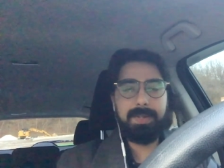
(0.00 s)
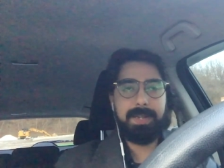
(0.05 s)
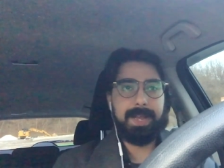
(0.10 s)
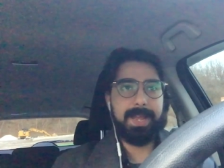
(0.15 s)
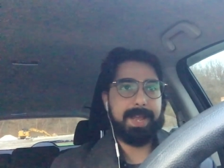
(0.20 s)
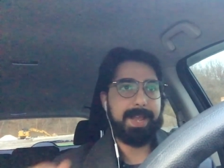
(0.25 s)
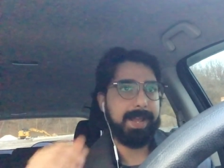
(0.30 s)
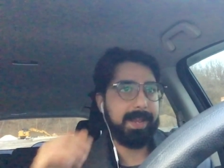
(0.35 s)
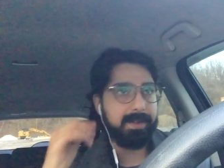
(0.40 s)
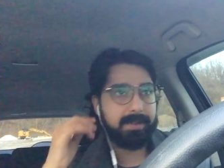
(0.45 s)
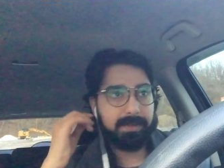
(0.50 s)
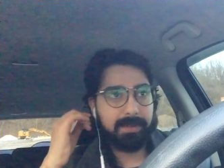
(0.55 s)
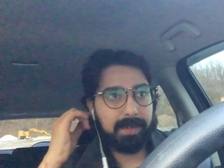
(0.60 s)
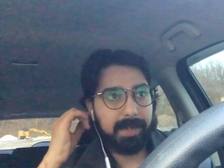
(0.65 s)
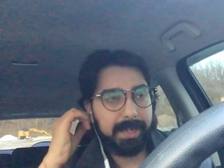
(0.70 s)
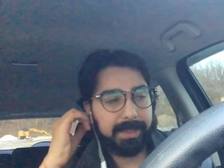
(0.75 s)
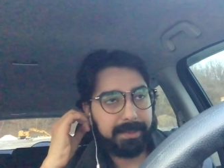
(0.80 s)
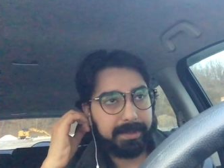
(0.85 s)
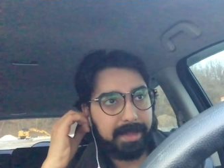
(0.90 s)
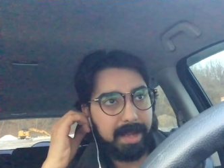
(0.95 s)
and
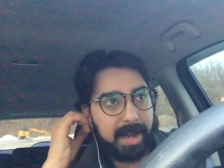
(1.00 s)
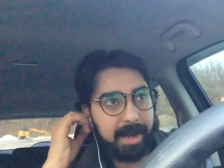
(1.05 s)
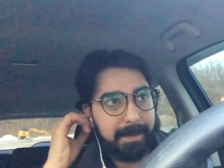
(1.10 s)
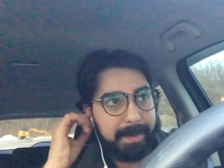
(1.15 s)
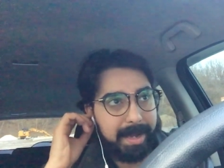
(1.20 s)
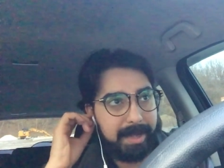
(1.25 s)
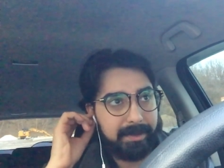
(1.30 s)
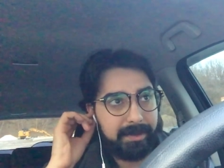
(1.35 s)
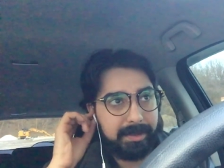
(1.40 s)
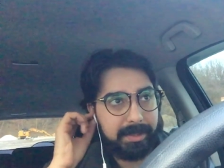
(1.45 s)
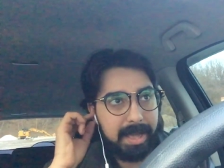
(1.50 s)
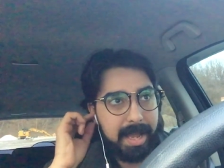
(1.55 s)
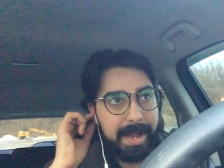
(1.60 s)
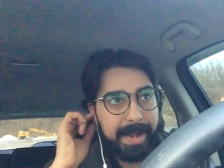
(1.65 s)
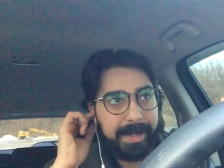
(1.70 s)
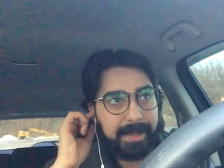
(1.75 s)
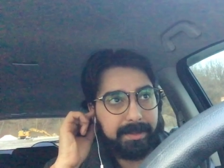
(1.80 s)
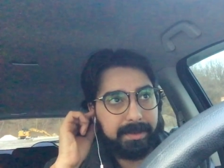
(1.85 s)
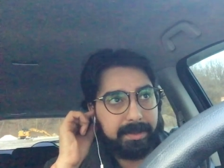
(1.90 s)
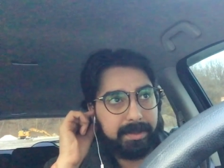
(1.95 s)
it's not about
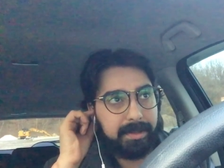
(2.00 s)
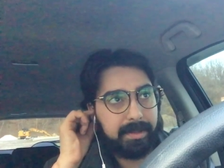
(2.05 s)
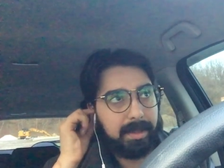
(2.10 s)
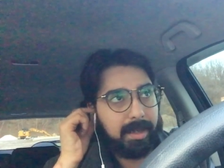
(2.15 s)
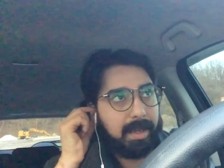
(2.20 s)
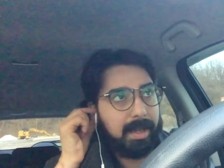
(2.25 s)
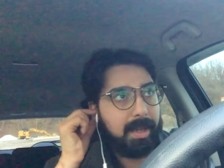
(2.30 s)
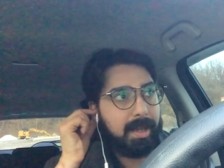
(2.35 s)
science.